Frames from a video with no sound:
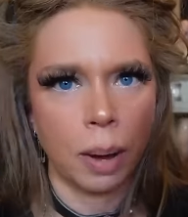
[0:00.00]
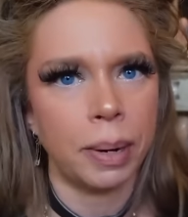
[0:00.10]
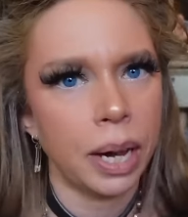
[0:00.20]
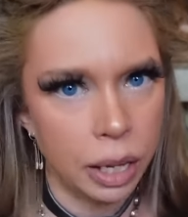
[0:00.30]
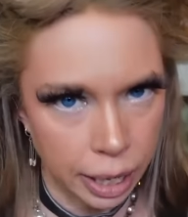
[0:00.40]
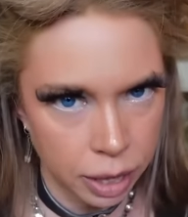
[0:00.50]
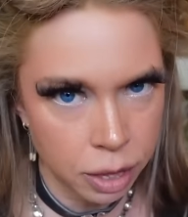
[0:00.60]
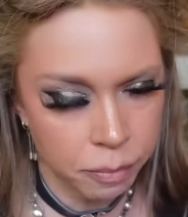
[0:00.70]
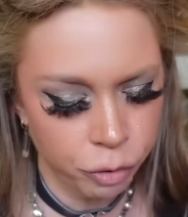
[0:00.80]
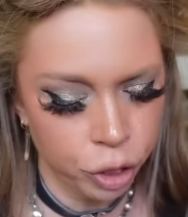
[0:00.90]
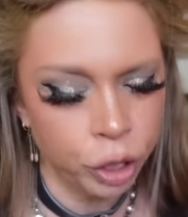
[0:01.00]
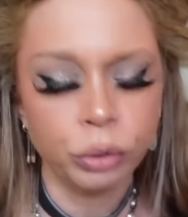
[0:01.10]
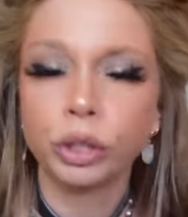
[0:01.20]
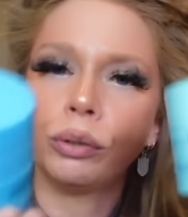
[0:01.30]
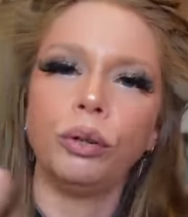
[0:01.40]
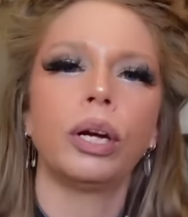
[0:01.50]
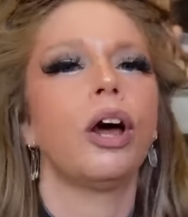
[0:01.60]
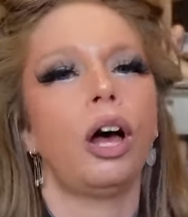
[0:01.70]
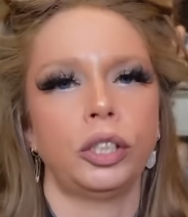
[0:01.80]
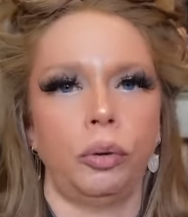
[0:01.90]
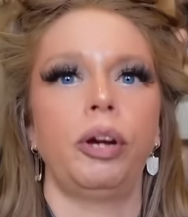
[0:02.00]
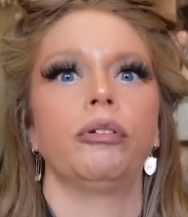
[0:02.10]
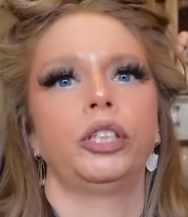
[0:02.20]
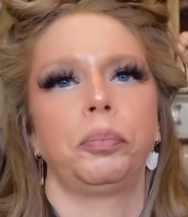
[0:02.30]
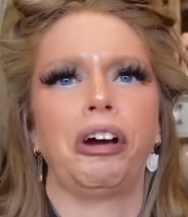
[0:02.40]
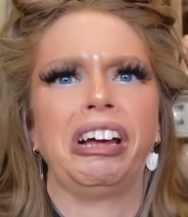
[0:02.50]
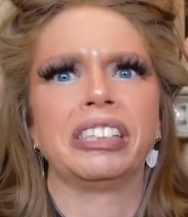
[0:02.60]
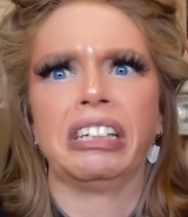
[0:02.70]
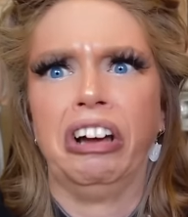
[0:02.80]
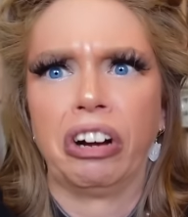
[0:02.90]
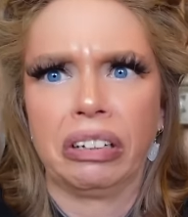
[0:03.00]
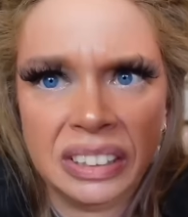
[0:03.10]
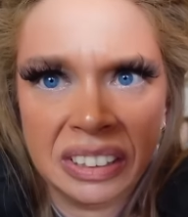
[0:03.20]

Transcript: I'm gonna click them for you so you can also hear the springs, look.